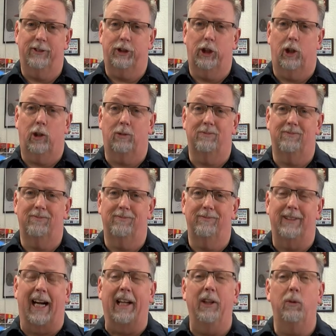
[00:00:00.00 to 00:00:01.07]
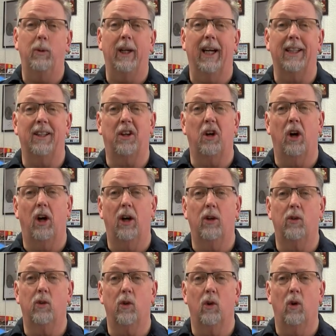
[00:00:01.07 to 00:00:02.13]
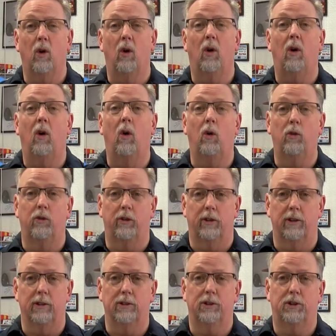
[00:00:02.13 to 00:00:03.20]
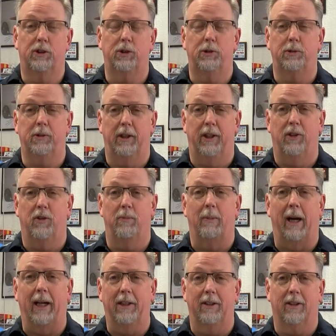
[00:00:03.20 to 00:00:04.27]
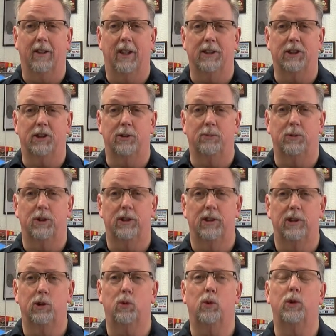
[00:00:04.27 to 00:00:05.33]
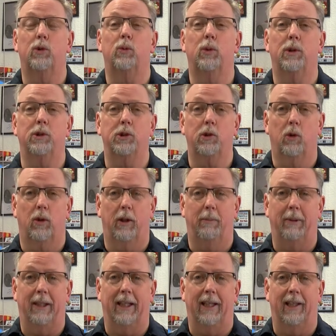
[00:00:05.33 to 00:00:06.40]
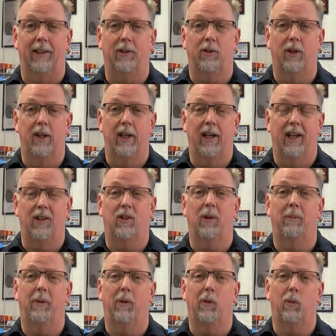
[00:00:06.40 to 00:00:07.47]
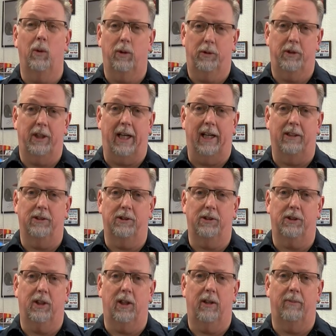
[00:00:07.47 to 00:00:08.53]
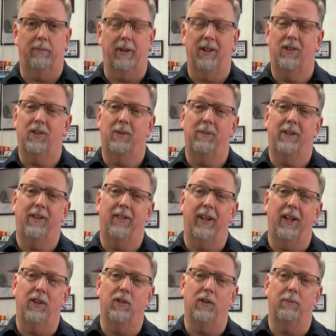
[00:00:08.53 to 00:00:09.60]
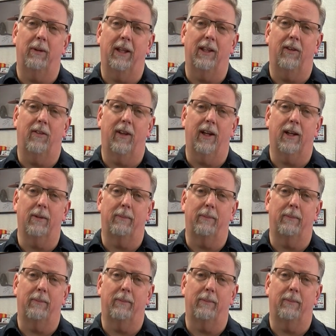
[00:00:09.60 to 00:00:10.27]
So now that we got the cars over to its minor customs is where the real story begins and some of the real challenges come and some of the things that make you think